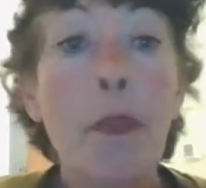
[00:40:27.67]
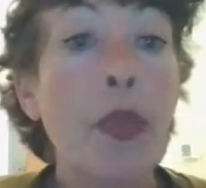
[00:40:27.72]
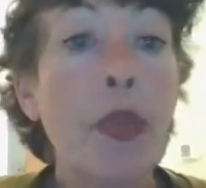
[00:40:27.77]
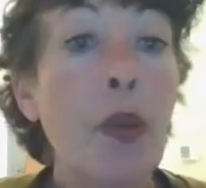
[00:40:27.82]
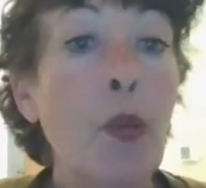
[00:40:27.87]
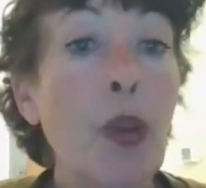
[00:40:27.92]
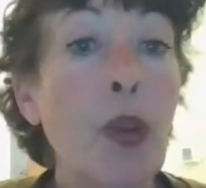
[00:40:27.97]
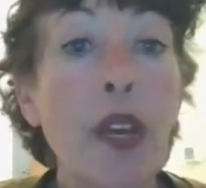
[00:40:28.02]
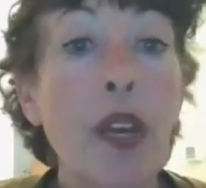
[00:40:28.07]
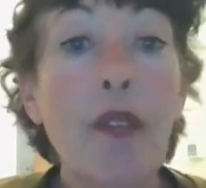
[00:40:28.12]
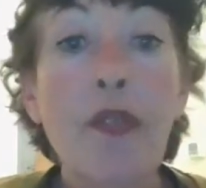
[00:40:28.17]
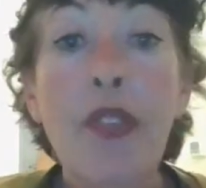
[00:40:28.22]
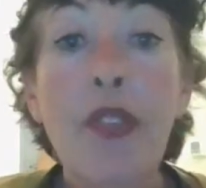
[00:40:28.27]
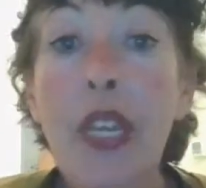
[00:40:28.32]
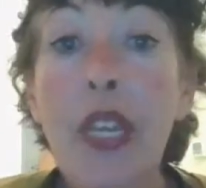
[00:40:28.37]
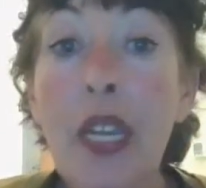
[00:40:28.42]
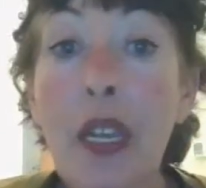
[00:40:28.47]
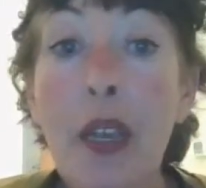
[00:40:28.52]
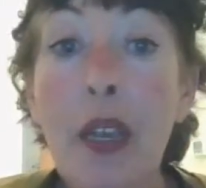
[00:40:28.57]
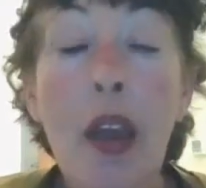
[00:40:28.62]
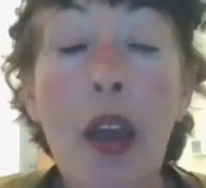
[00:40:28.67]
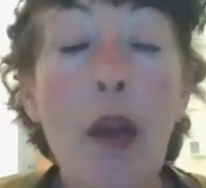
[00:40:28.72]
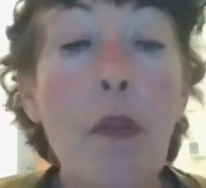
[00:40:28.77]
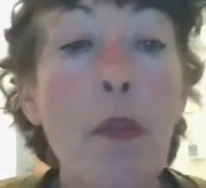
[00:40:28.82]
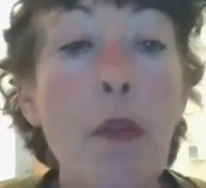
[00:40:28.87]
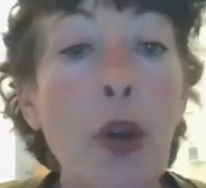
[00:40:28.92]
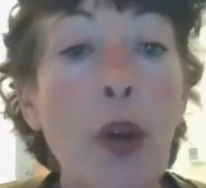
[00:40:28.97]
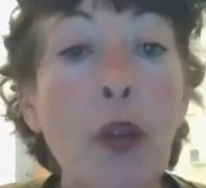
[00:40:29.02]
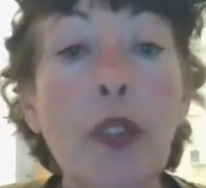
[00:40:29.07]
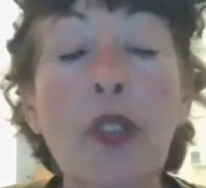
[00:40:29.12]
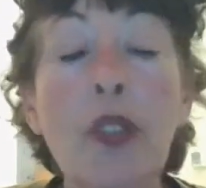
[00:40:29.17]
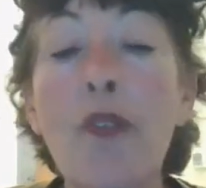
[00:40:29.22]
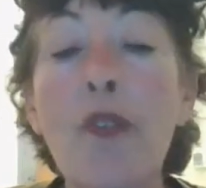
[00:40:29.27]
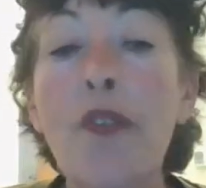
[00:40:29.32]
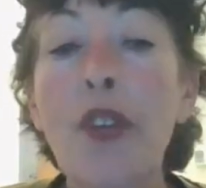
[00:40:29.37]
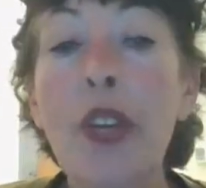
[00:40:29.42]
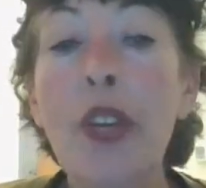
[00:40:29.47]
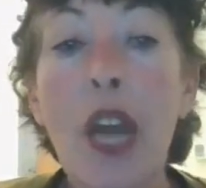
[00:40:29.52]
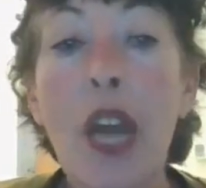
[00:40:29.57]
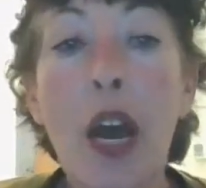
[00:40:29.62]
and we have the most
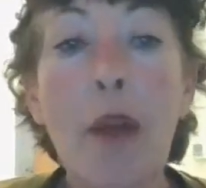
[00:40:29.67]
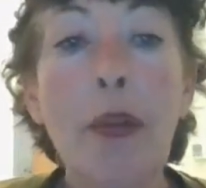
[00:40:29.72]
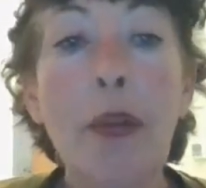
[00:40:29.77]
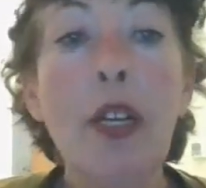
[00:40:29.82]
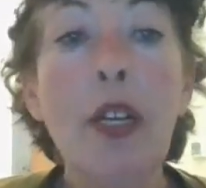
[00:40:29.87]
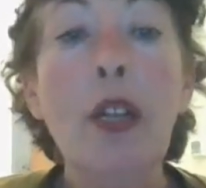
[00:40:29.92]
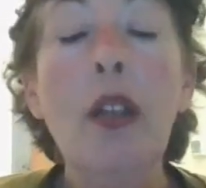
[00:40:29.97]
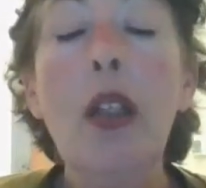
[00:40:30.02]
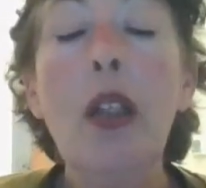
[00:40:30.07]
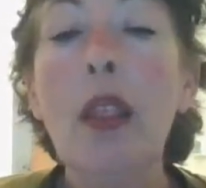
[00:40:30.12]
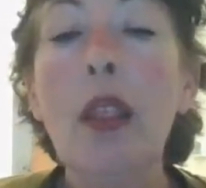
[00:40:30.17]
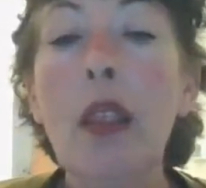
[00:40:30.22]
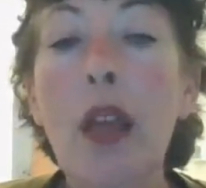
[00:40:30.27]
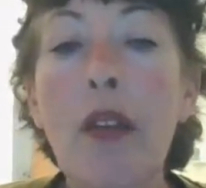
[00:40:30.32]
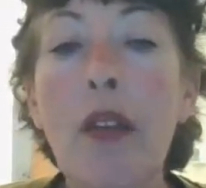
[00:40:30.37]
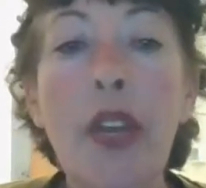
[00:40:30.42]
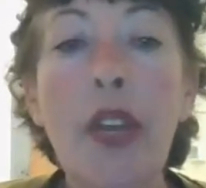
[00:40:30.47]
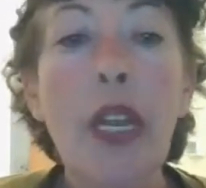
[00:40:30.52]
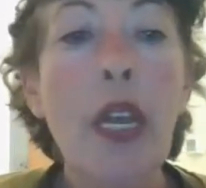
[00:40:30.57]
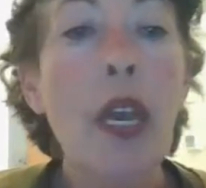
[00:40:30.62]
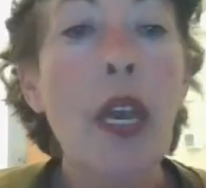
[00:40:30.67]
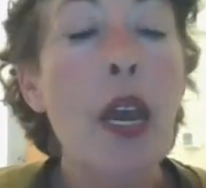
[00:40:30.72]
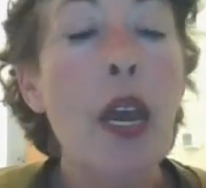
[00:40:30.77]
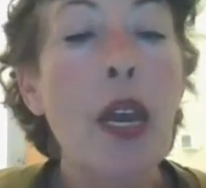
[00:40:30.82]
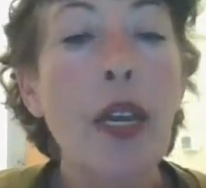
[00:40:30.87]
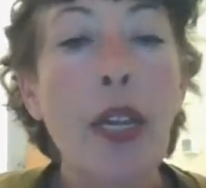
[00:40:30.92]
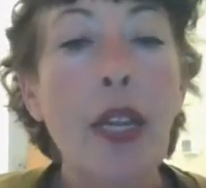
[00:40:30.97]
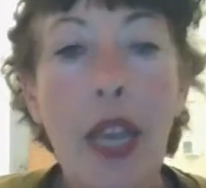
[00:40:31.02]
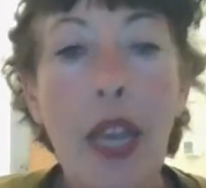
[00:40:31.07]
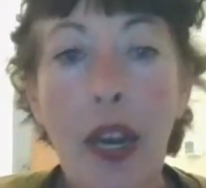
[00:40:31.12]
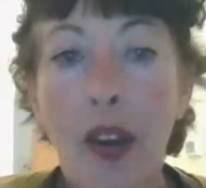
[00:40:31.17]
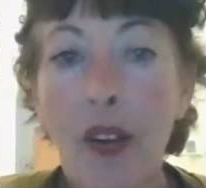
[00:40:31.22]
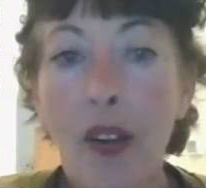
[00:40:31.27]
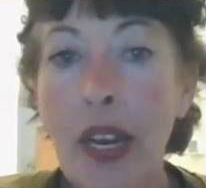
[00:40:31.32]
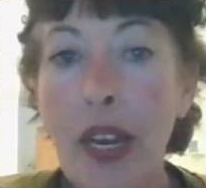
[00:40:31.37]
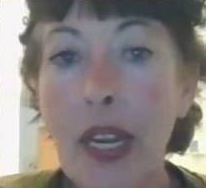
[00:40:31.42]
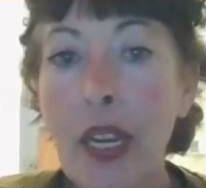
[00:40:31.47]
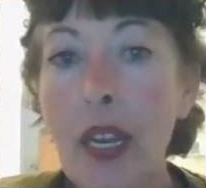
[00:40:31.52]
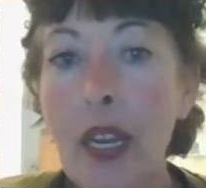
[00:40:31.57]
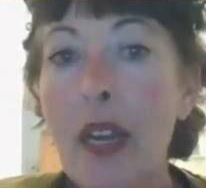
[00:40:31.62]
phenomenal, loving,
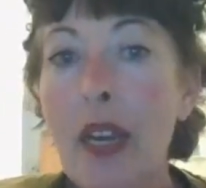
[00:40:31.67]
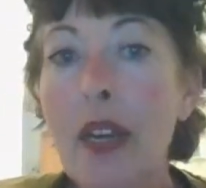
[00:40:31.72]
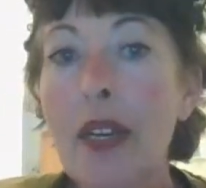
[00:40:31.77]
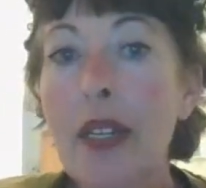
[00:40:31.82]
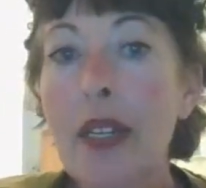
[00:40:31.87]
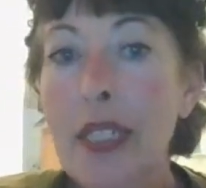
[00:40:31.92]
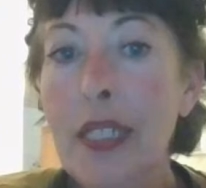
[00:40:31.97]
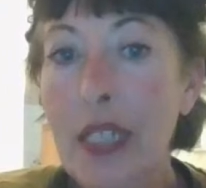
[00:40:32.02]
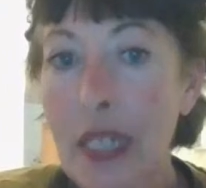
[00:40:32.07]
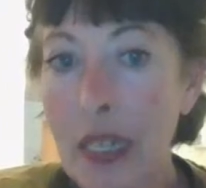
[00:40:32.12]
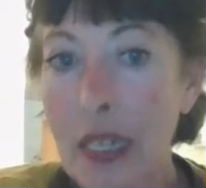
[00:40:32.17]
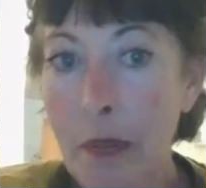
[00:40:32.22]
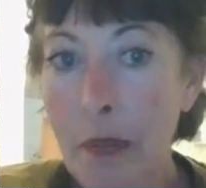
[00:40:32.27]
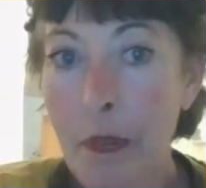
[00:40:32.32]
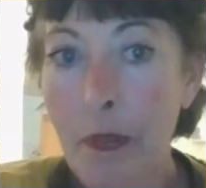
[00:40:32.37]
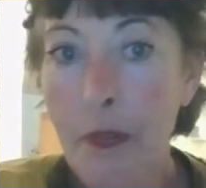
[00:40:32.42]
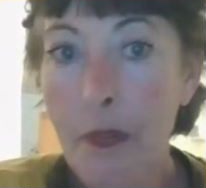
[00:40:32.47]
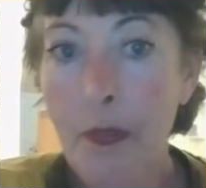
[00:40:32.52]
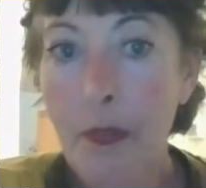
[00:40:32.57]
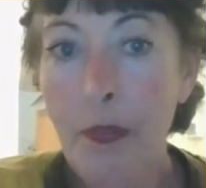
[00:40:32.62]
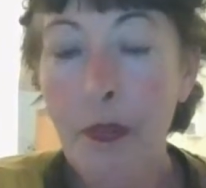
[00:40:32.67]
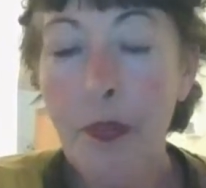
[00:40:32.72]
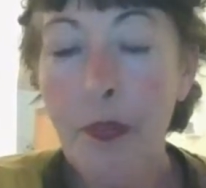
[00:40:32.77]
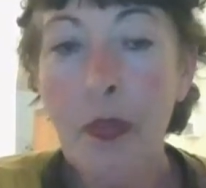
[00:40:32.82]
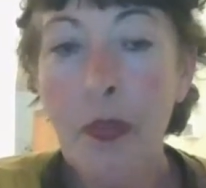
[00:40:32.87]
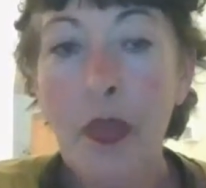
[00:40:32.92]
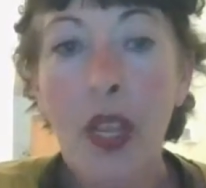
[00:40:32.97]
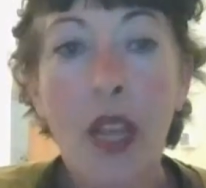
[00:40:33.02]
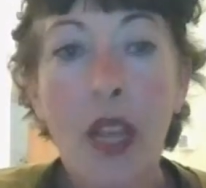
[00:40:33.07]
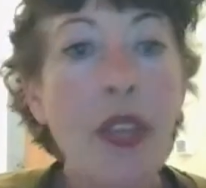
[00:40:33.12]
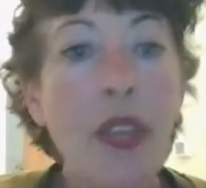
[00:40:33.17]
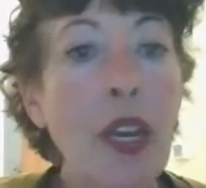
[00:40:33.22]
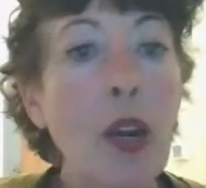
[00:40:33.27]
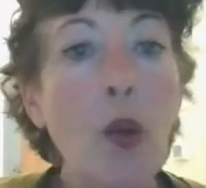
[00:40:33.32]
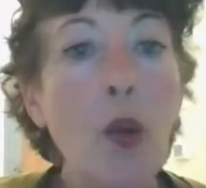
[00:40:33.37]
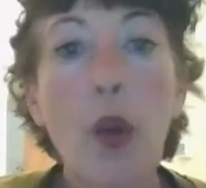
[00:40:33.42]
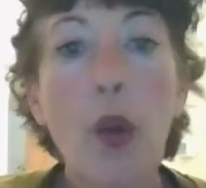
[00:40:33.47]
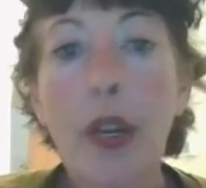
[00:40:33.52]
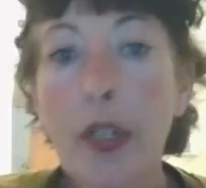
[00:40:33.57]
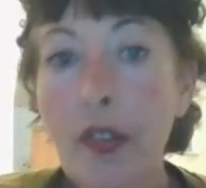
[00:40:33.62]
caring team. They are
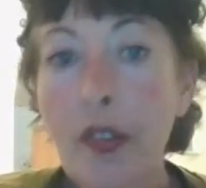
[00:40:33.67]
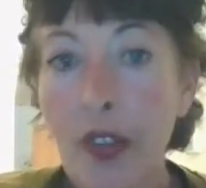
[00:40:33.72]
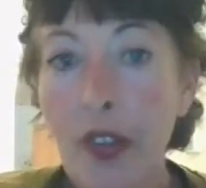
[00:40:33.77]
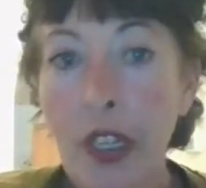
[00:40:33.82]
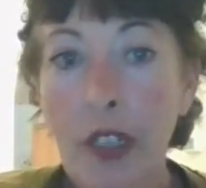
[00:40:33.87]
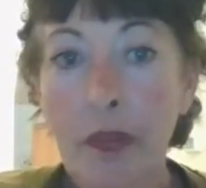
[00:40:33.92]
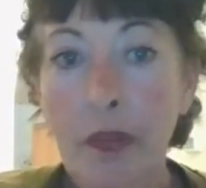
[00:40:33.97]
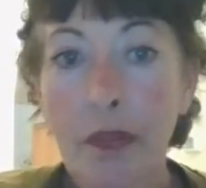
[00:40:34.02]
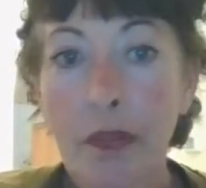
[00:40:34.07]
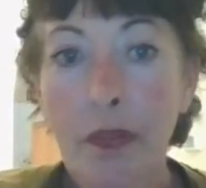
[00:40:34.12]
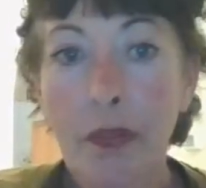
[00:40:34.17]
wonderful.